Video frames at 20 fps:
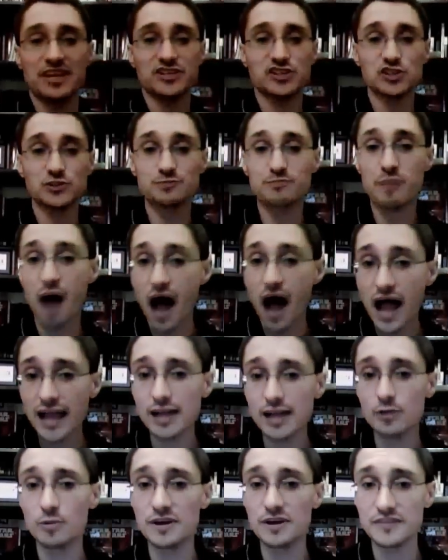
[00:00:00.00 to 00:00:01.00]

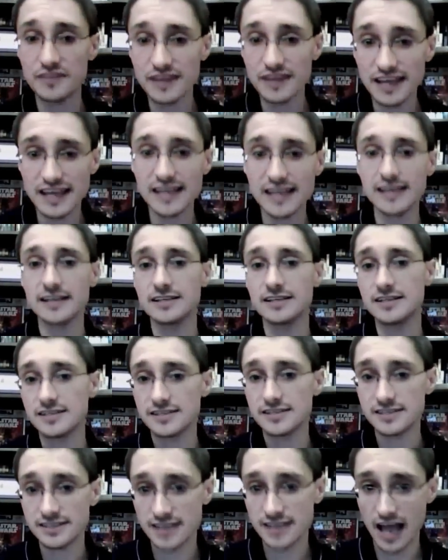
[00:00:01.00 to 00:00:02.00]
spy within
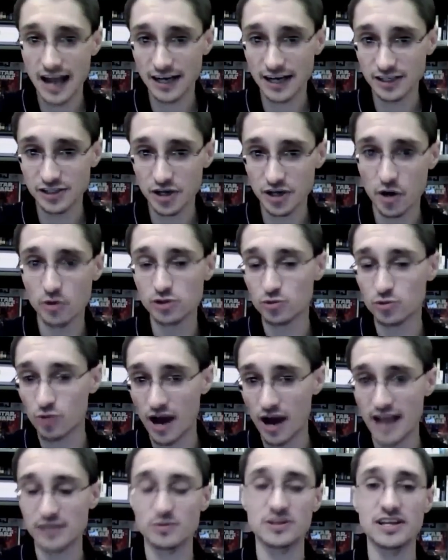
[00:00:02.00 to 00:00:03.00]
Saijo's
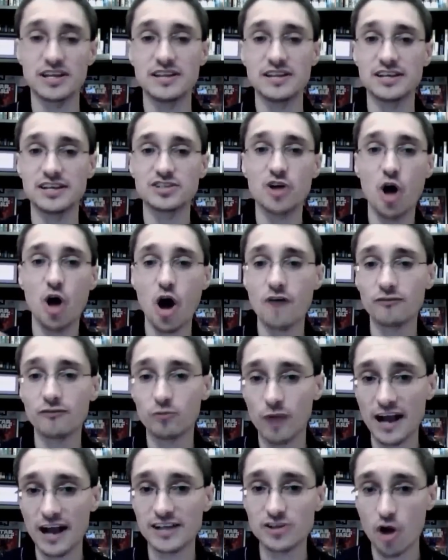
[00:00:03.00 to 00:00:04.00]
ranks, within the Toph
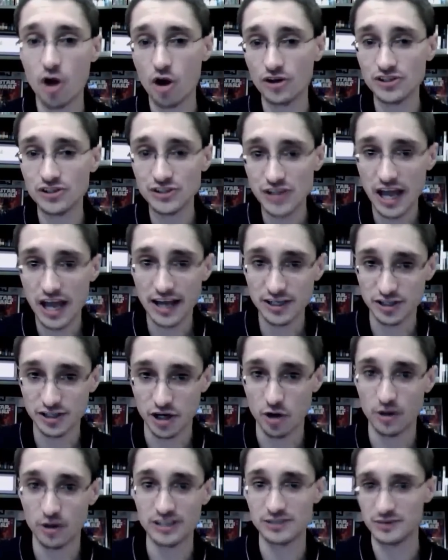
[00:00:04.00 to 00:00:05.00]
ranks on
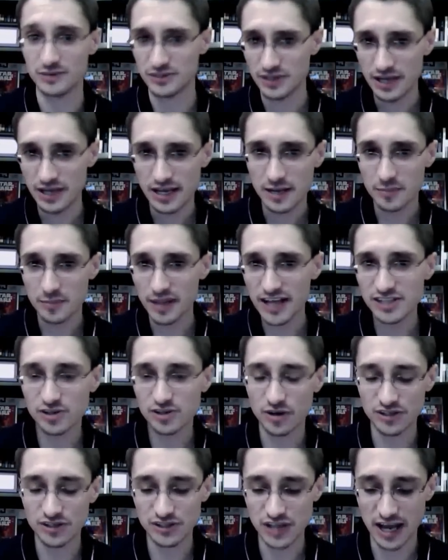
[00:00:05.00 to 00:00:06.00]
Saijo, because he was placed
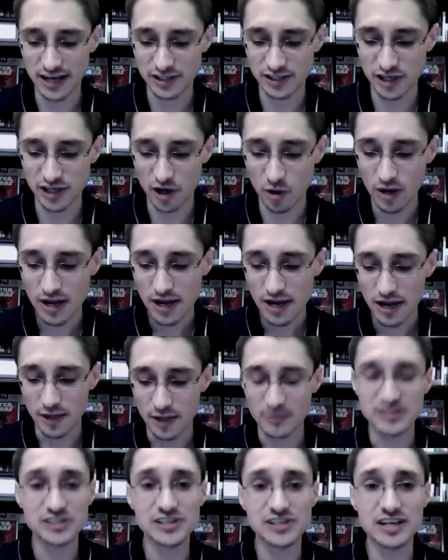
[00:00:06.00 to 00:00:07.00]
on Saijo, that
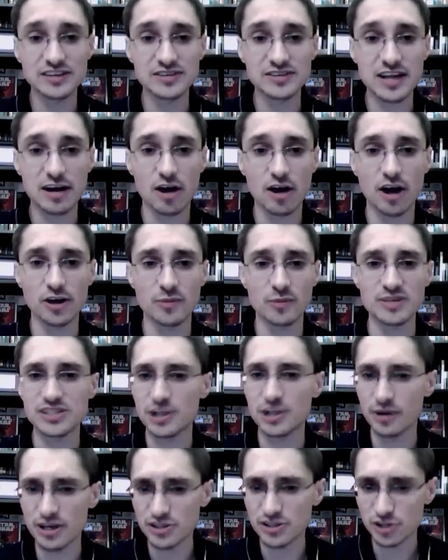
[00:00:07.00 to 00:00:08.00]
was sent there under
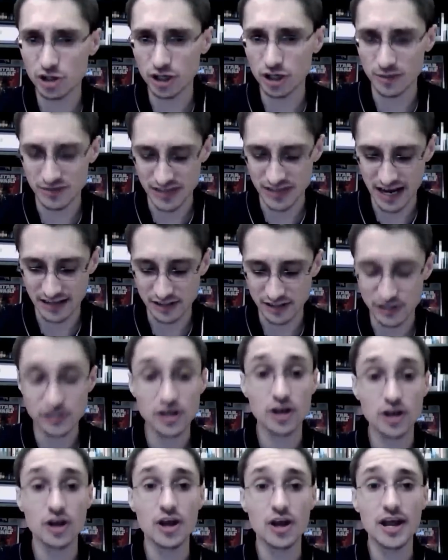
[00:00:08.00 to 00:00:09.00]
mysterious circumstances,
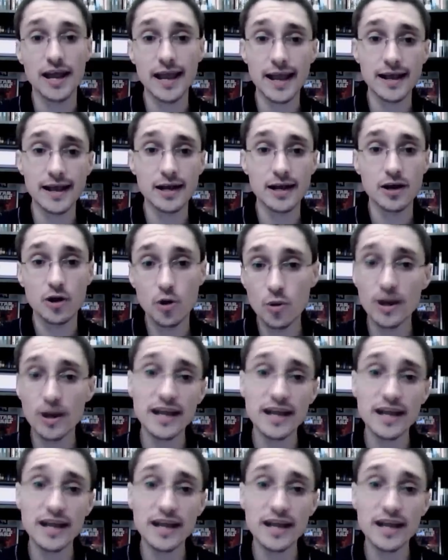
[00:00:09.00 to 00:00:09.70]
who